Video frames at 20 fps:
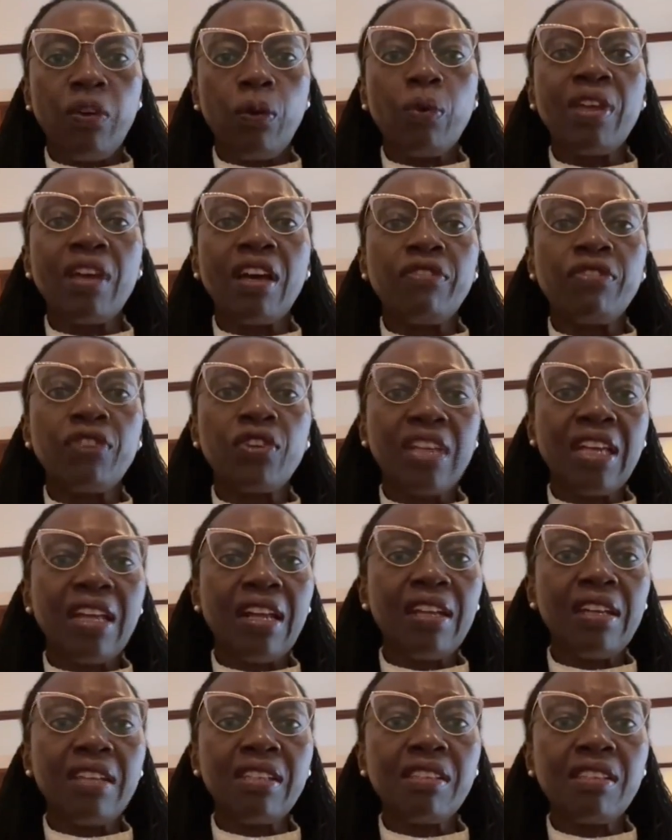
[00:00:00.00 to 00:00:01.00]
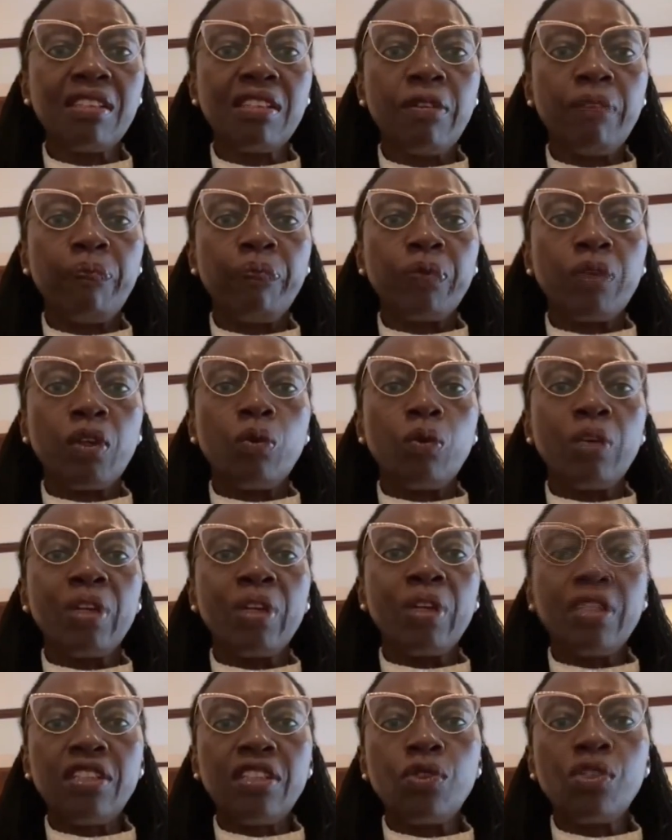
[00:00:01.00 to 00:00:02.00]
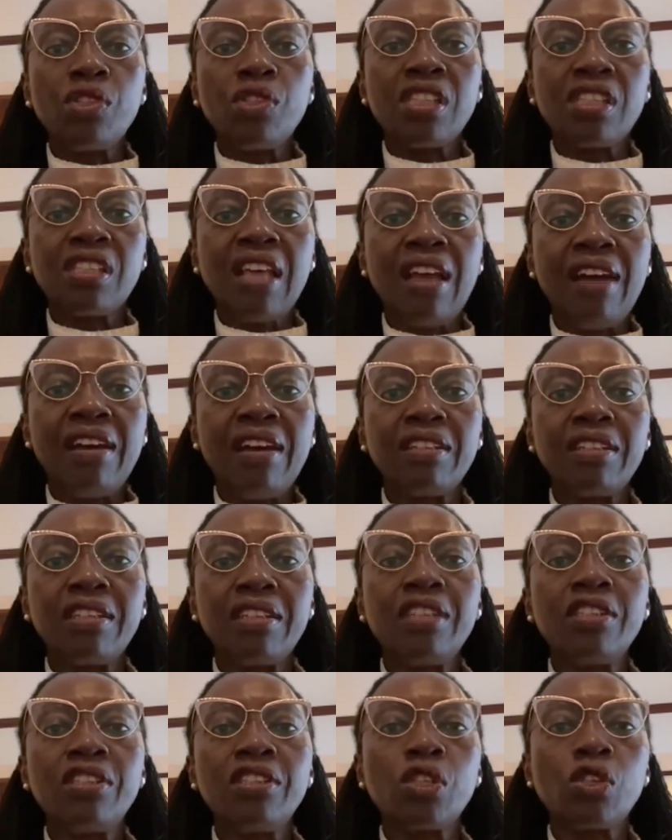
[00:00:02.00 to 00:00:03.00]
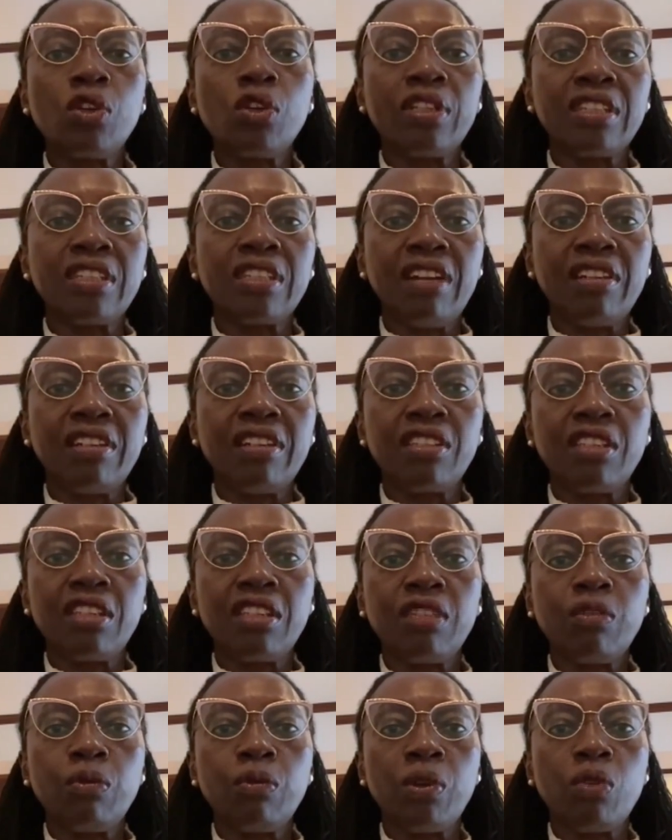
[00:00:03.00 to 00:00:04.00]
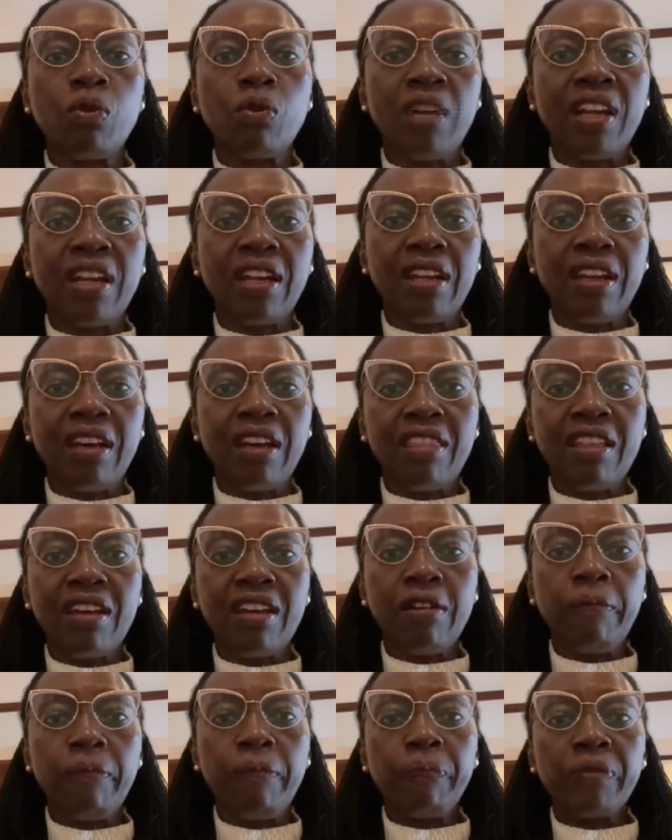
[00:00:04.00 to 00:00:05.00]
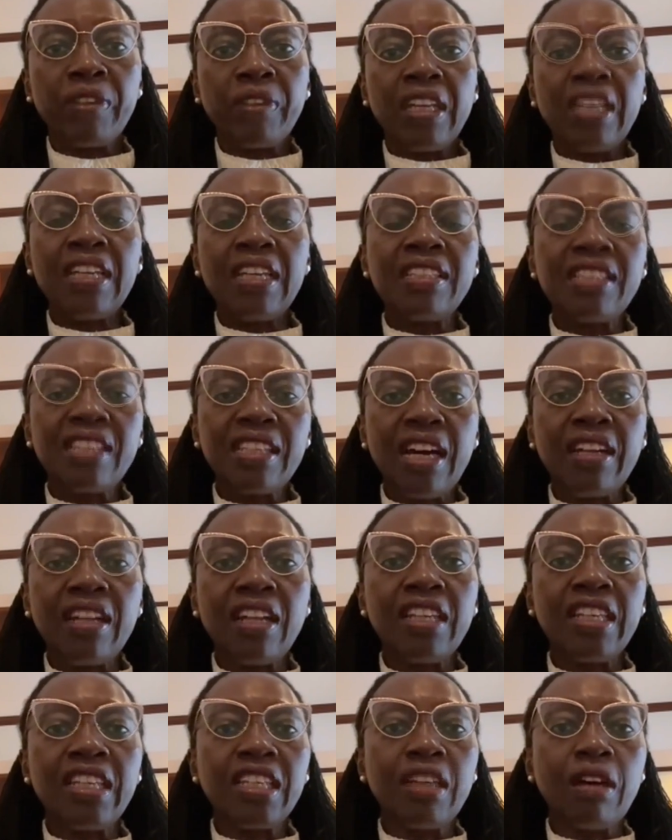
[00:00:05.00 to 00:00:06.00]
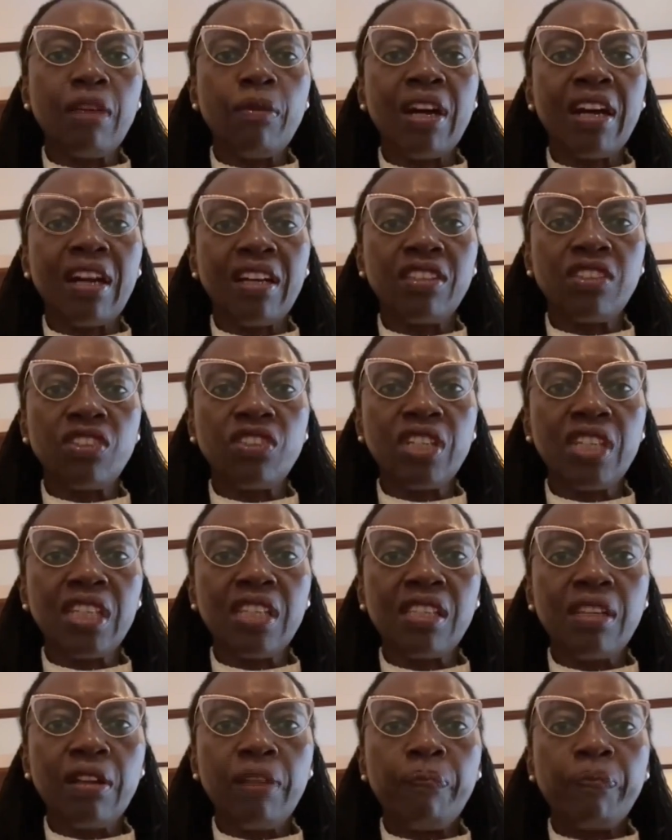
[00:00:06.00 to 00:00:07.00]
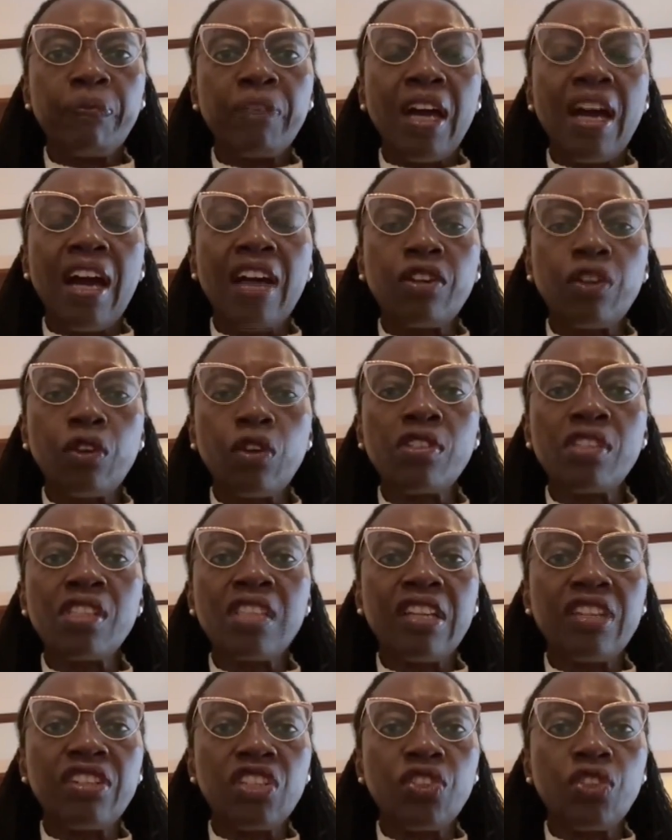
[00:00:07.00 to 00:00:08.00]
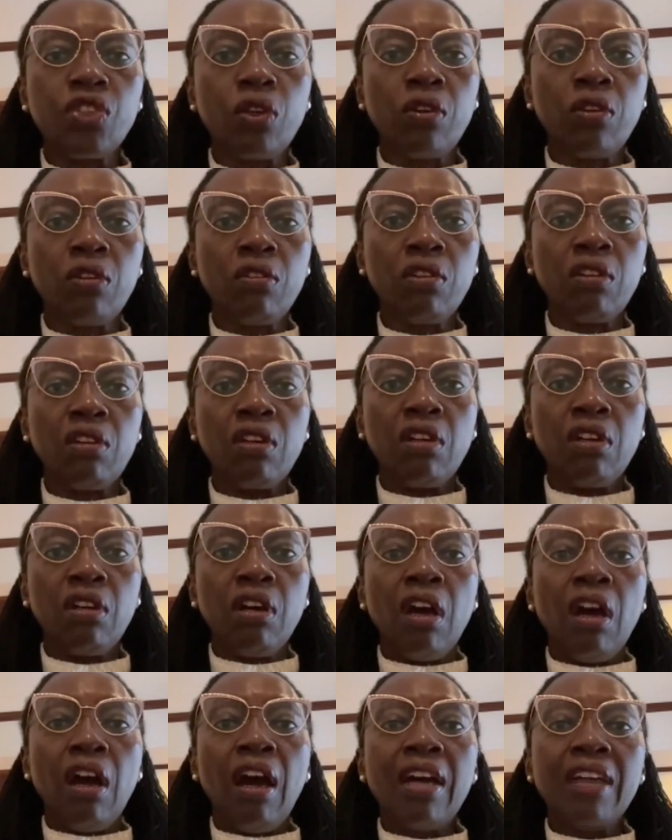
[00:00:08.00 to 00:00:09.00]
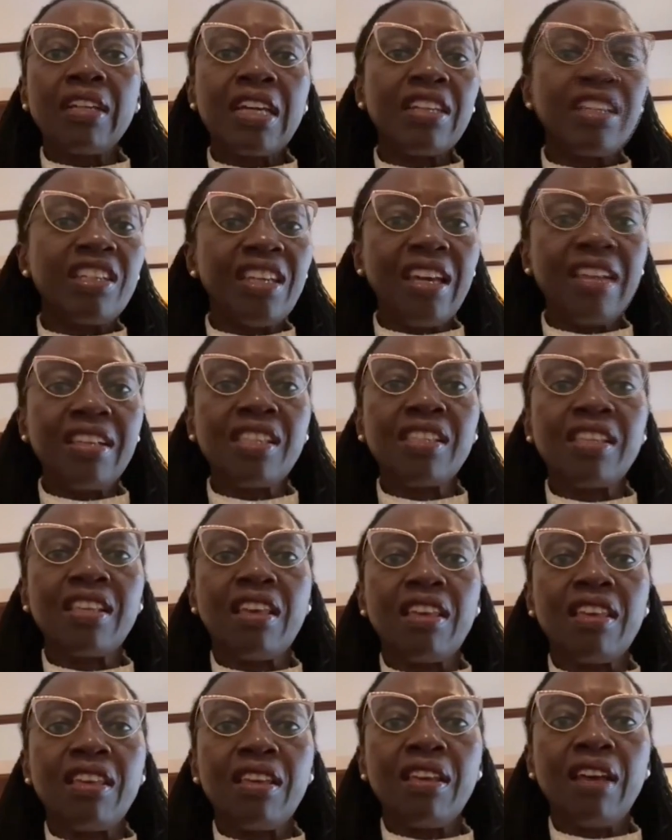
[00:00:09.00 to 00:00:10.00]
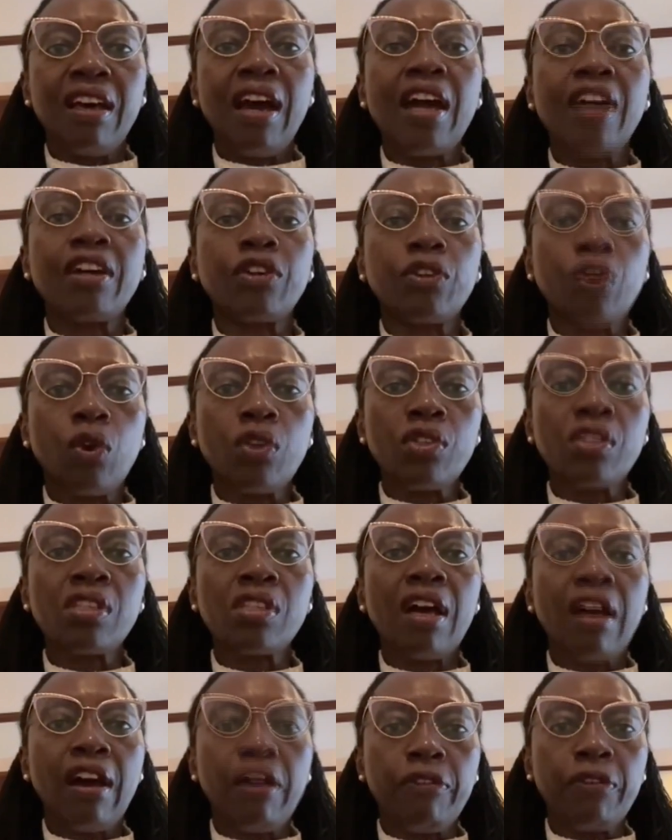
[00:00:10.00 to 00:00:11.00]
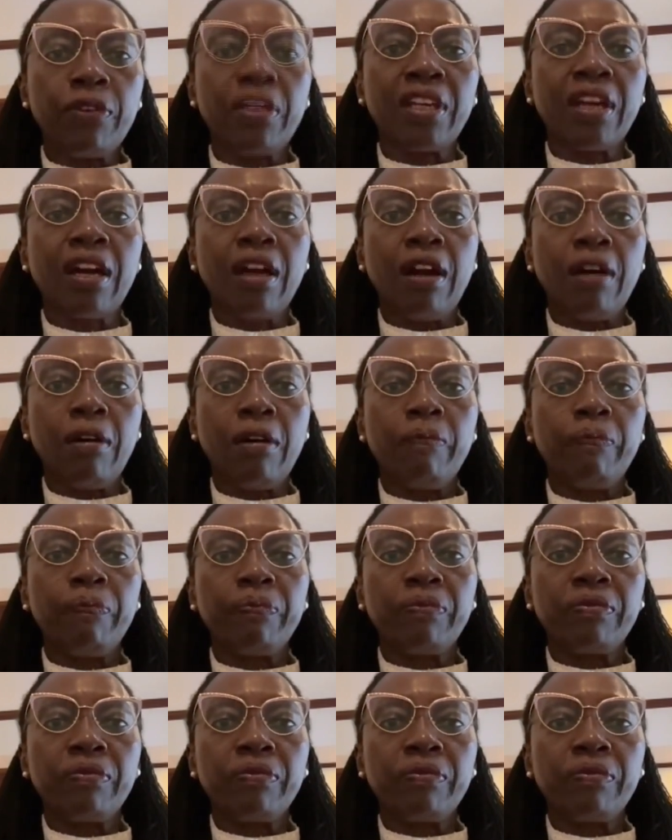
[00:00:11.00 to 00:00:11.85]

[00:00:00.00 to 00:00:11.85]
We have realized we need to stand in solidarity with one another, internally in our countries, across the region, and I dare say across Africa.